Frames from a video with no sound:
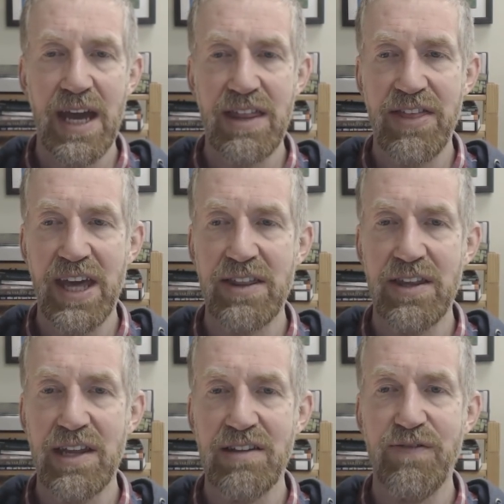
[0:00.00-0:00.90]
think
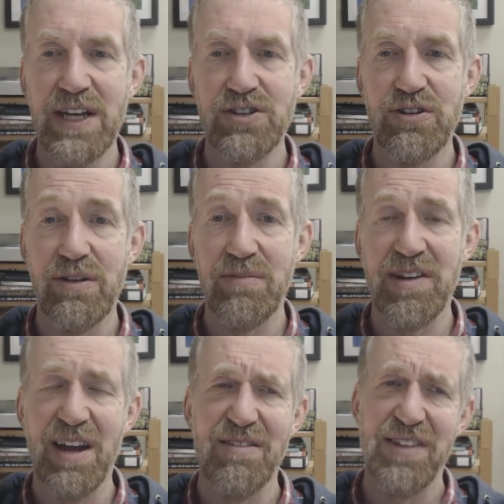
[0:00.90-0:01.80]
that this feature of
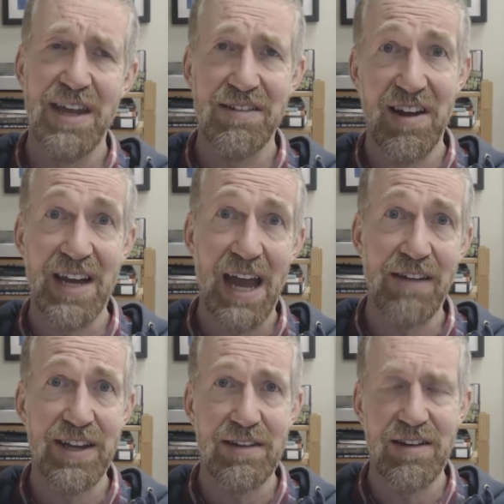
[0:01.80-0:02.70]
themselves, their
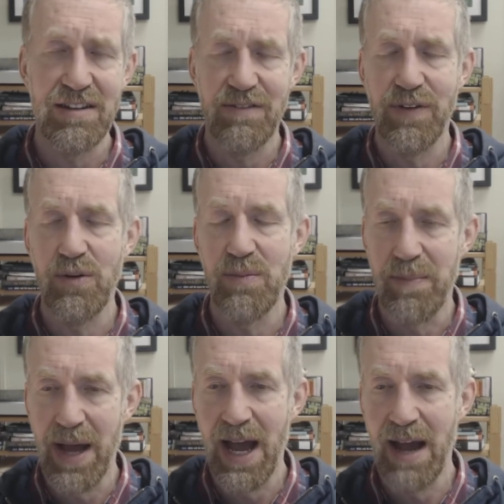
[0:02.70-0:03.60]
sarcastic sense of
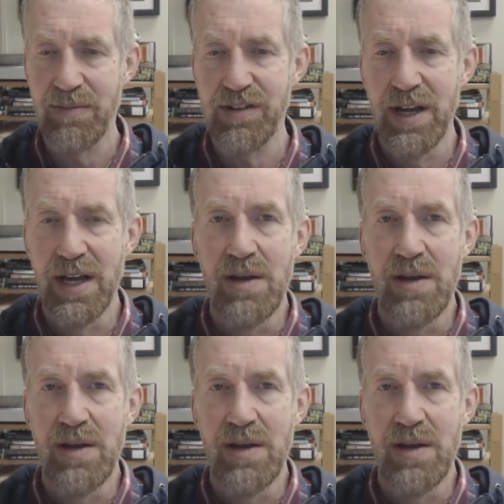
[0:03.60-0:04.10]
humor perhaps,